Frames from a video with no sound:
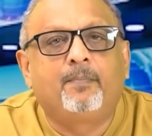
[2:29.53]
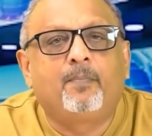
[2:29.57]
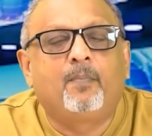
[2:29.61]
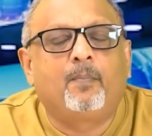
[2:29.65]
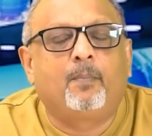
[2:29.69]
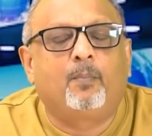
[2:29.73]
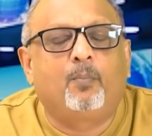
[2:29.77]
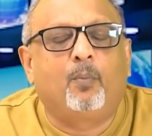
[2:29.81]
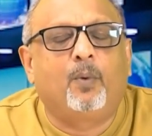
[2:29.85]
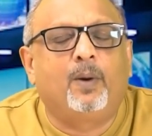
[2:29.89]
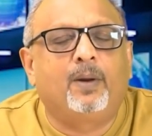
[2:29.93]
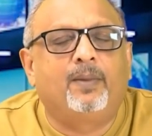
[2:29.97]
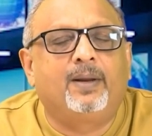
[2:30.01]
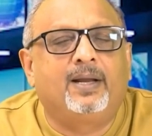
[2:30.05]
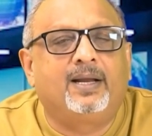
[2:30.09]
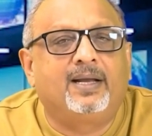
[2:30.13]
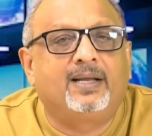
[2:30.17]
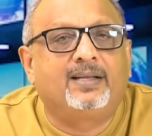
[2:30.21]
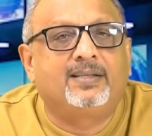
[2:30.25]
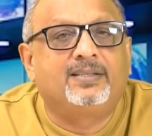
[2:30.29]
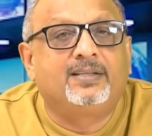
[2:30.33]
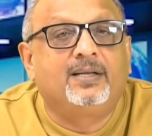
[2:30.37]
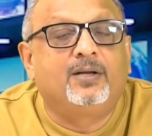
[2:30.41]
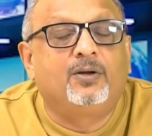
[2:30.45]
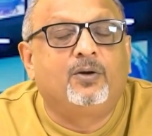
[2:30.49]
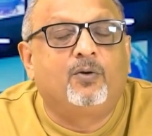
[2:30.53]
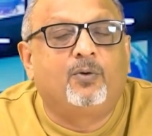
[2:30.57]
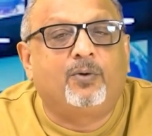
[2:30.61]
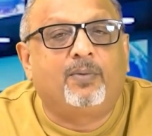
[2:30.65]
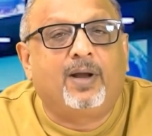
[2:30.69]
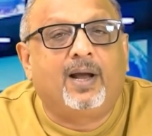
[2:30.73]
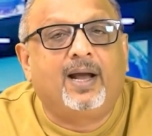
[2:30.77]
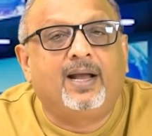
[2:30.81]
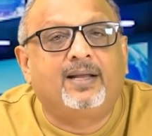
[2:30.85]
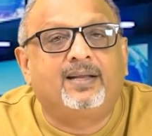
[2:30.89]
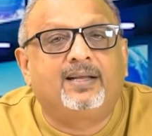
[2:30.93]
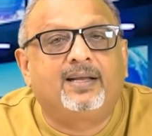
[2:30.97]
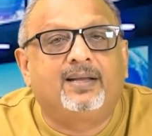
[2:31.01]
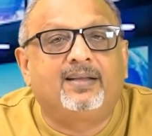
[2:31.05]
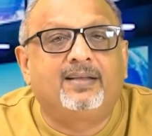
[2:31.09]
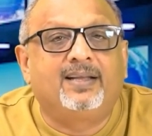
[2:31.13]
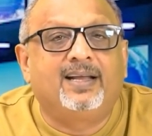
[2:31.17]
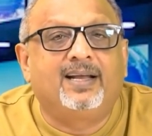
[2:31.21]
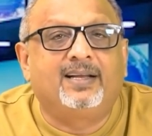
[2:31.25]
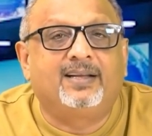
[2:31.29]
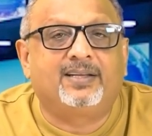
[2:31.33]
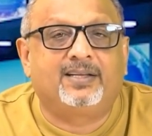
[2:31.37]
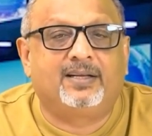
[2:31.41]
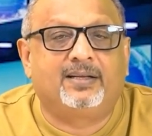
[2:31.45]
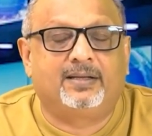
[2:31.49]
What is the United
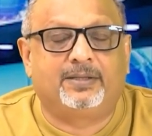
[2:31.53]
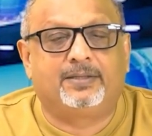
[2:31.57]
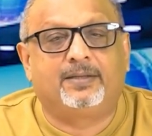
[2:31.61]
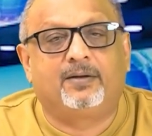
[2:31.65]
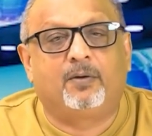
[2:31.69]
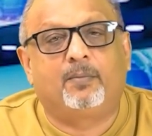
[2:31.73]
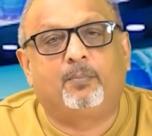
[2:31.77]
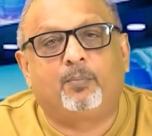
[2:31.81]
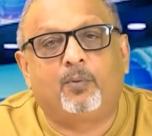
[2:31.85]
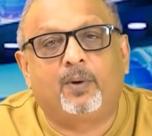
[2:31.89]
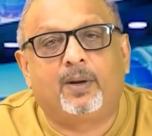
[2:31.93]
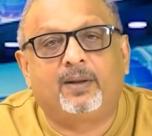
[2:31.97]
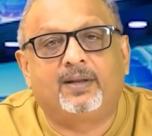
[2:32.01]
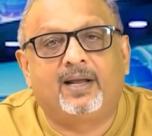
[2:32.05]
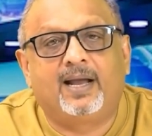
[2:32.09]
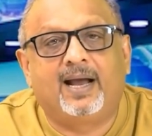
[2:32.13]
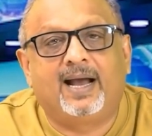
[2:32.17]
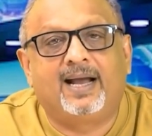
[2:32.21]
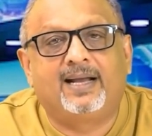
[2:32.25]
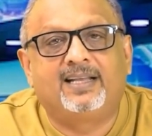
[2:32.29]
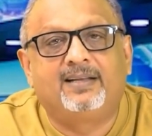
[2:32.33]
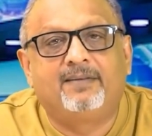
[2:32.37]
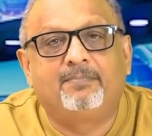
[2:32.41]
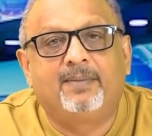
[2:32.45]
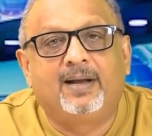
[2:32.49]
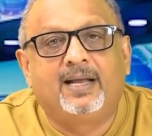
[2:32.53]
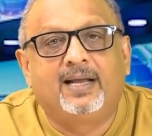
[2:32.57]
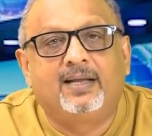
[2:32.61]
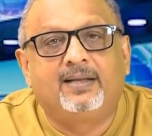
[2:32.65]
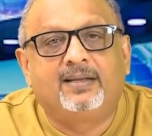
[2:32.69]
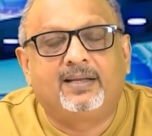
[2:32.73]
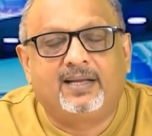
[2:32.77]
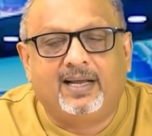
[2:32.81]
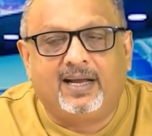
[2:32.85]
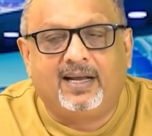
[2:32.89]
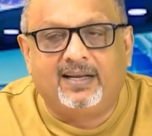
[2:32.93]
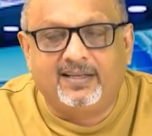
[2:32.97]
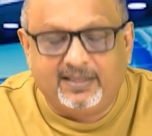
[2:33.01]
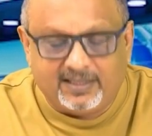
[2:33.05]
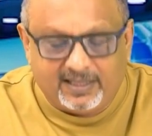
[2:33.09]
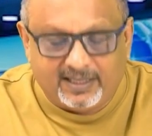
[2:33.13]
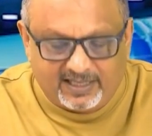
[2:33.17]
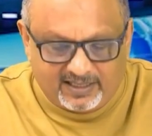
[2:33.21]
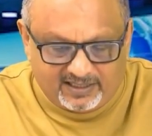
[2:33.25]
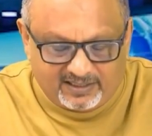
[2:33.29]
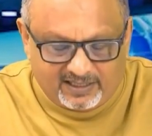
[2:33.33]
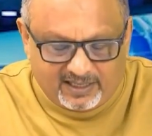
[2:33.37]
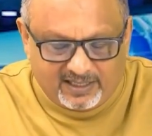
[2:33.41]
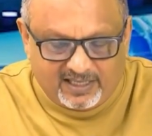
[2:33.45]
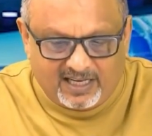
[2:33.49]
Nations? What has been done
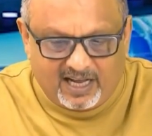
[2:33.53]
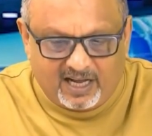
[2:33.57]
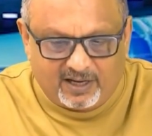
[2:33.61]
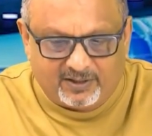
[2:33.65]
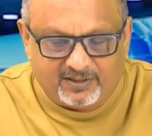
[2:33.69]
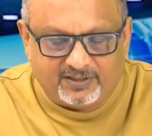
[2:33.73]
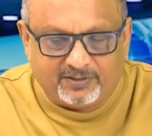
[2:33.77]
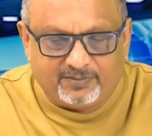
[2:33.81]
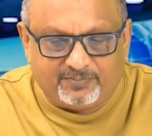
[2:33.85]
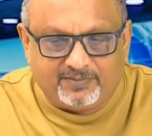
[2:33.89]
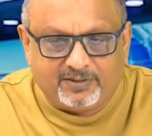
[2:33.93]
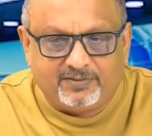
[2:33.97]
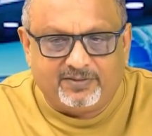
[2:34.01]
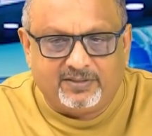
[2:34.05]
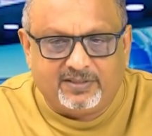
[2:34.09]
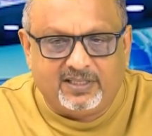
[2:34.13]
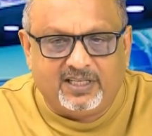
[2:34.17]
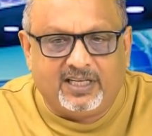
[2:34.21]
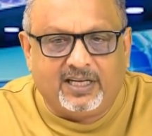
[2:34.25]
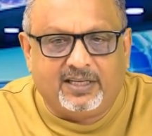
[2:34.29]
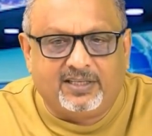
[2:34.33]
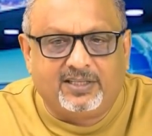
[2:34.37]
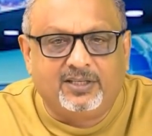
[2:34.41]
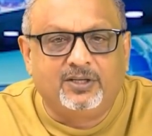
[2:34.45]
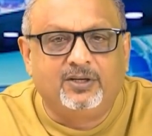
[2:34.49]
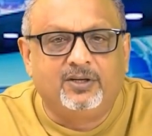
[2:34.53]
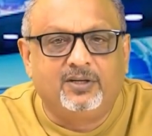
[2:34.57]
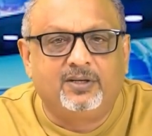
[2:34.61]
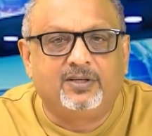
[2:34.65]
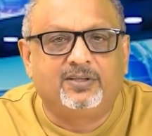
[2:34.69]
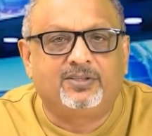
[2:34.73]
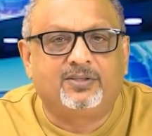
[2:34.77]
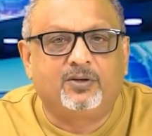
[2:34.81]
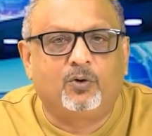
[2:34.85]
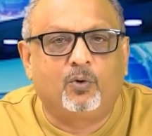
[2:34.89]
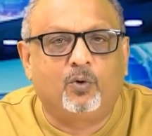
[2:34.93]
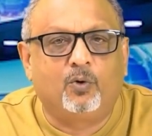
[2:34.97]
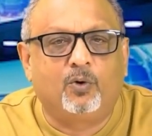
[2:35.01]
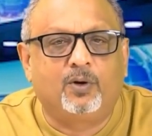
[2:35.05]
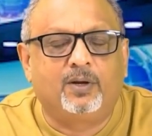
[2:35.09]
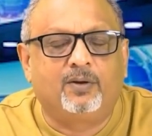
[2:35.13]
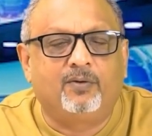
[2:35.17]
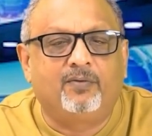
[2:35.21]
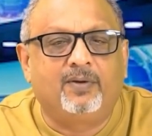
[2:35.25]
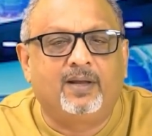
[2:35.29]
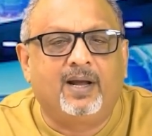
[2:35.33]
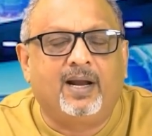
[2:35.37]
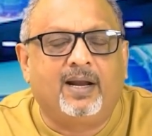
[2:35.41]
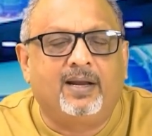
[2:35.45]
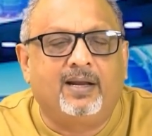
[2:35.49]
in the last 15 years, or
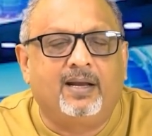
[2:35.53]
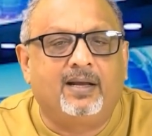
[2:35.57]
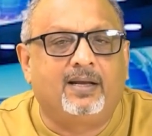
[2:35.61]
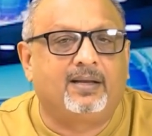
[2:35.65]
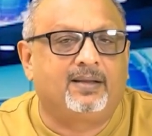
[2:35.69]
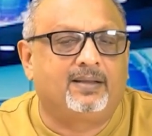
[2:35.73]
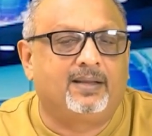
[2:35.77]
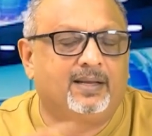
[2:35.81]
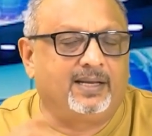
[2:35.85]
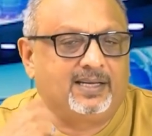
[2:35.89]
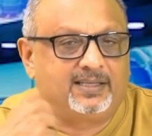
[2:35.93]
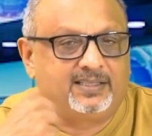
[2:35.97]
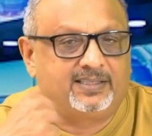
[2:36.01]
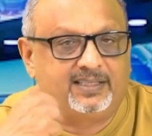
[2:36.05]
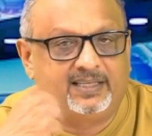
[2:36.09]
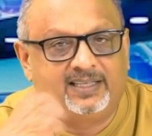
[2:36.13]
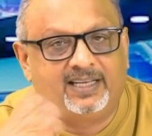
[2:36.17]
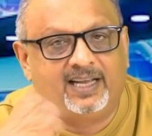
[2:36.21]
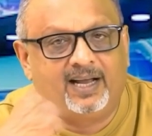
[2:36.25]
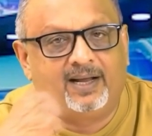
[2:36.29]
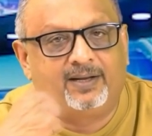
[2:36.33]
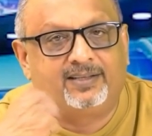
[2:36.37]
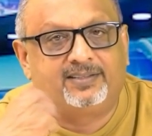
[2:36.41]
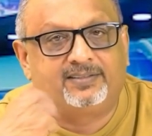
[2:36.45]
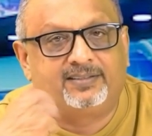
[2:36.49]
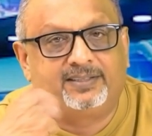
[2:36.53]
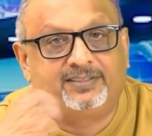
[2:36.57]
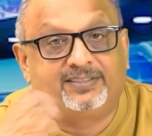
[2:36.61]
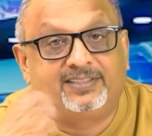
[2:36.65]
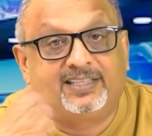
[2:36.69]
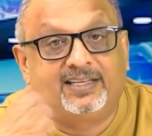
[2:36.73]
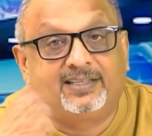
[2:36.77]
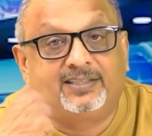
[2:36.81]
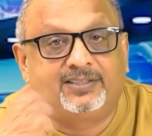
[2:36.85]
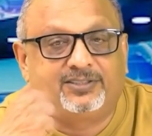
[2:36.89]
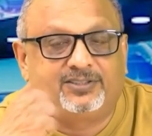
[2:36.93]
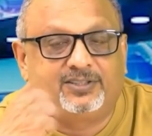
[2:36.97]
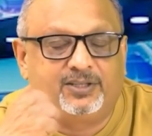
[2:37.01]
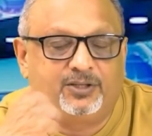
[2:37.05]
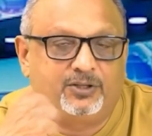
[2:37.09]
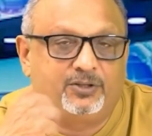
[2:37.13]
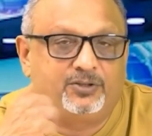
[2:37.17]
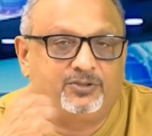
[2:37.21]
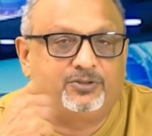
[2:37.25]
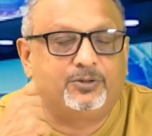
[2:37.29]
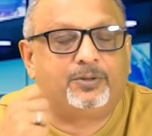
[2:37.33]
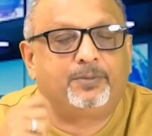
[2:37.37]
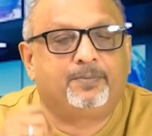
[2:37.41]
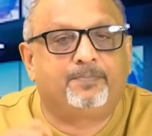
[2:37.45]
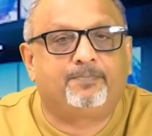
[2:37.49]
rather in the last 6
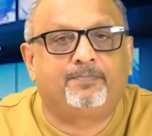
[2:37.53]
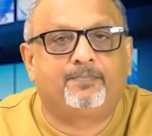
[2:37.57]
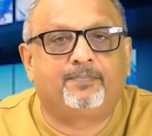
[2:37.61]
years?